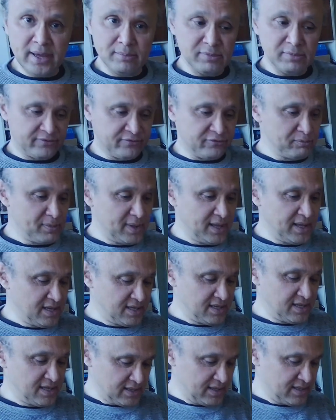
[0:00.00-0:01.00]
but for me
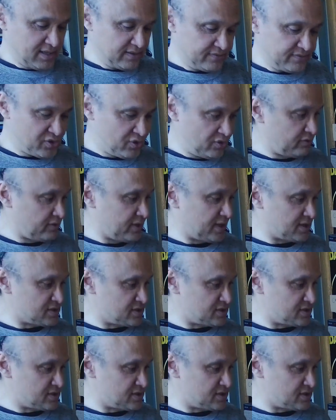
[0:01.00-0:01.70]
it's a lot of soldering.